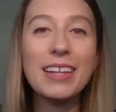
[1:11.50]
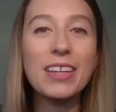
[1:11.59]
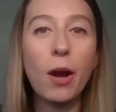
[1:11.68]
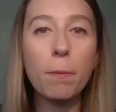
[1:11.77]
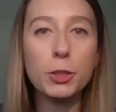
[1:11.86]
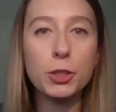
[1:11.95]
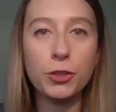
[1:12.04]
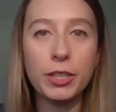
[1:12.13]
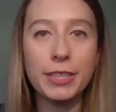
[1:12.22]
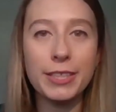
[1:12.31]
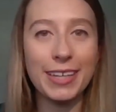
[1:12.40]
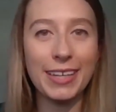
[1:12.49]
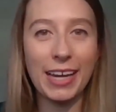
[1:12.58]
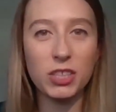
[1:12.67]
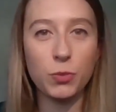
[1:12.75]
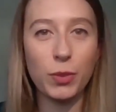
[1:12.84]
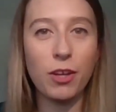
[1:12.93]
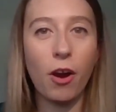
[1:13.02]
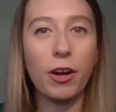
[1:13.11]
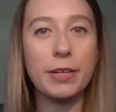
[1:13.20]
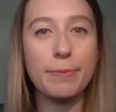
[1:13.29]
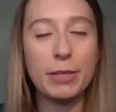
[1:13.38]
and the opportunity to connect with
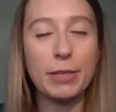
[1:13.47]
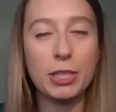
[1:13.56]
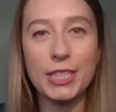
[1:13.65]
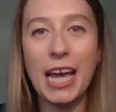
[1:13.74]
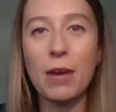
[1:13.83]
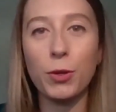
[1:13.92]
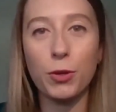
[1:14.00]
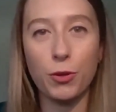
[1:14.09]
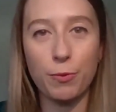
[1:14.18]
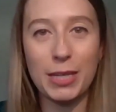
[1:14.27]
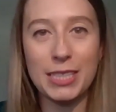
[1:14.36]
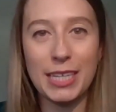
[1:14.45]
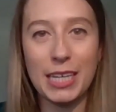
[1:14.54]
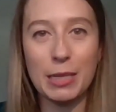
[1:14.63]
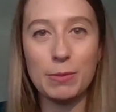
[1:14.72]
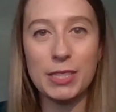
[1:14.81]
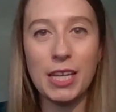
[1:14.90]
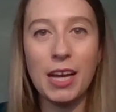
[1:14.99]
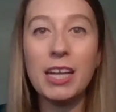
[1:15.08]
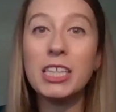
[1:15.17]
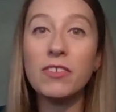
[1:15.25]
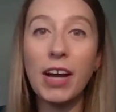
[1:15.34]
our admissions and recruitment teams
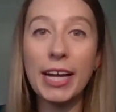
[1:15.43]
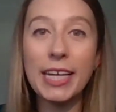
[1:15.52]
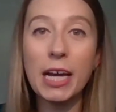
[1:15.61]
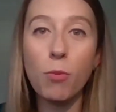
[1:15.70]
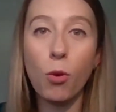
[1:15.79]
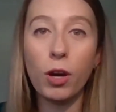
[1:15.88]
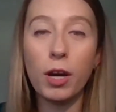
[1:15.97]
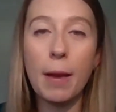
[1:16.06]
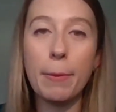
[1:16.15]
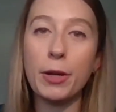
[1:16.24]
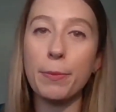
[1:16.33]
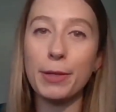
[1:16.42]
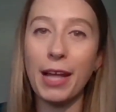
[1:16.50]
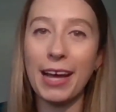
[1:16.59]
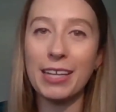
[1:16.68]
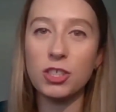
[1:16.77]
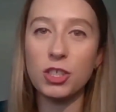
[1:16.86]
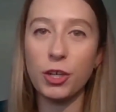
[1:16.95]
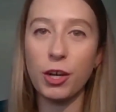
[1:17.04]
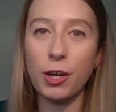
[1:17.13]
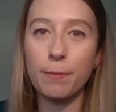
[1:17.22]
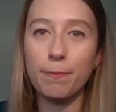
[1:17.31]
to find out more about applying to
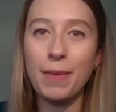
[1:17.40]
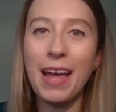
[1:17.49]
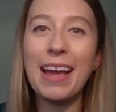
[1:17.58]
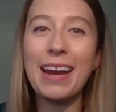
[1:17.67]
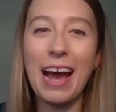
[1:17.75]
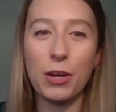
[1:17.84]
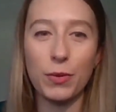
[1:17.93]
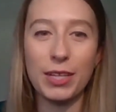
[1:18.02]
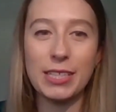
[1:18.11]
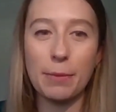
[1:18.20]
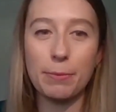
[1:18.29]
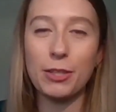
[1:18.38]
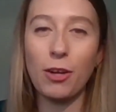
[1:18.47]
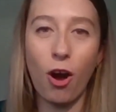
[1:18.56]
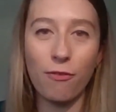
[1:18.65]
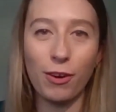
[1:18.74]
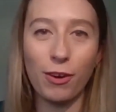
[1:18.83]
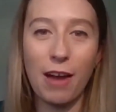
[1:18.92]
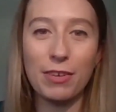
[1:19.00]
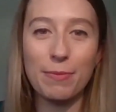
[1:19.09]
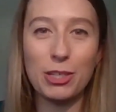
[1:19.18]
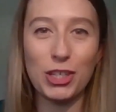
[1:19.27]
Durham and how to accept an offer
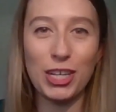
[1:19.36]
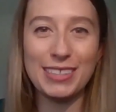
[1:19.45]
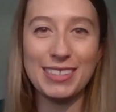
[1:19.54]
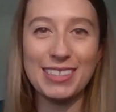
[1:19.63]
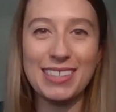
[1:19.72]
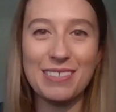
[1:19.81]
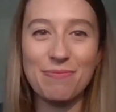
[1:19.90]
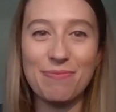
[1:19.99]
of admissions.